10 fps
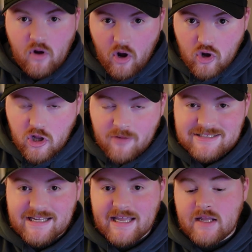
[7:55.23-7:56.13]
Oklahoma
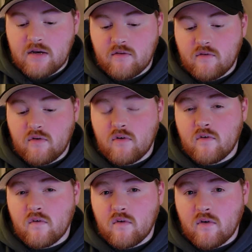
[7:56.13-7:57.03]
State,
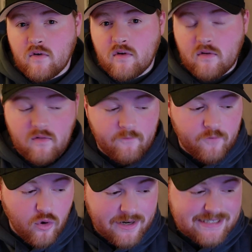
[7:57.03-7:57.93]

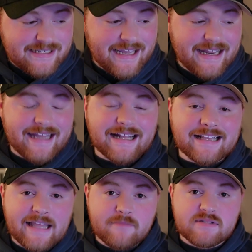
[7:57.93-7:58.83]
Florida State, and
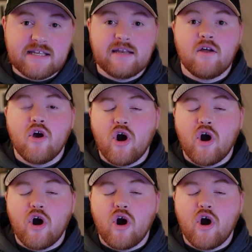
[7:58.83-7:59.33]
Clemson